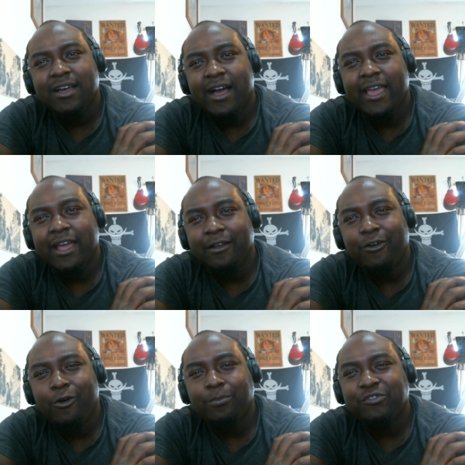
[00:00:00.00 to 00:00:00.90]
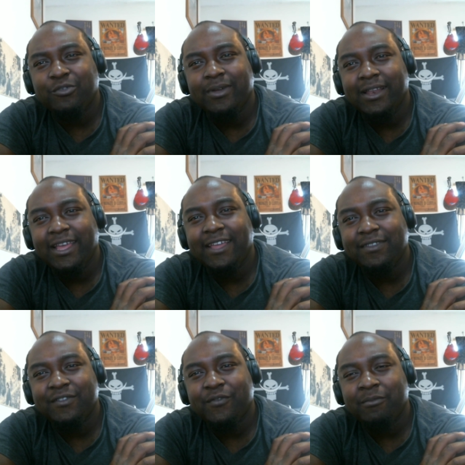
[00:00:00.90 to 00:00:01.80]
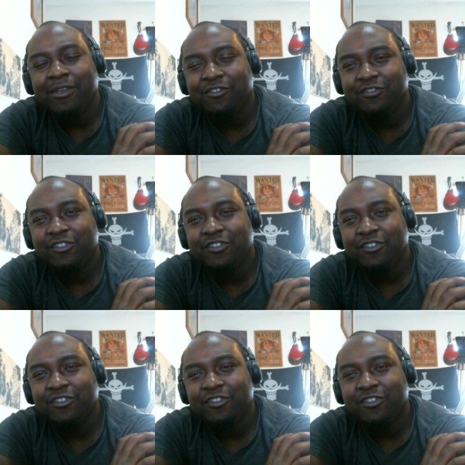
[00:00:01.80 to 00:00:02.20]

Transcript: I had hoped to relay this information